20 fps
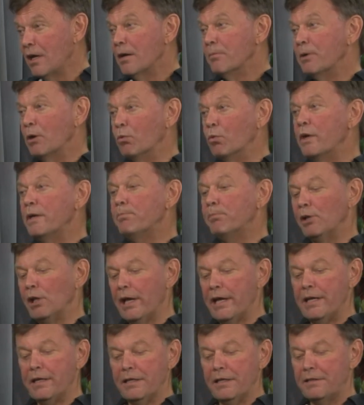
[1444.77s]
But we
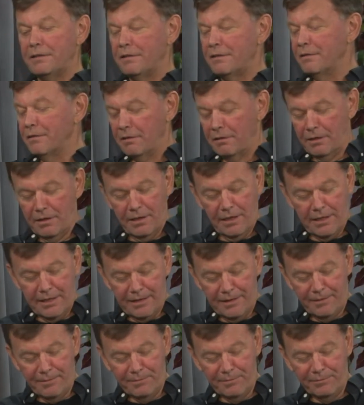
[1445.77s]
planted,
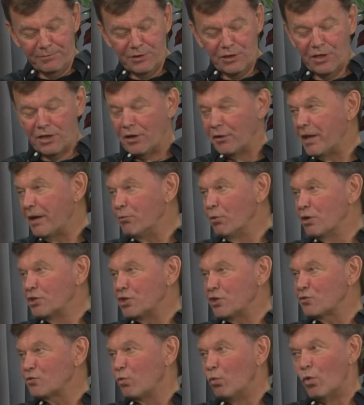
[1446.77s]
they were just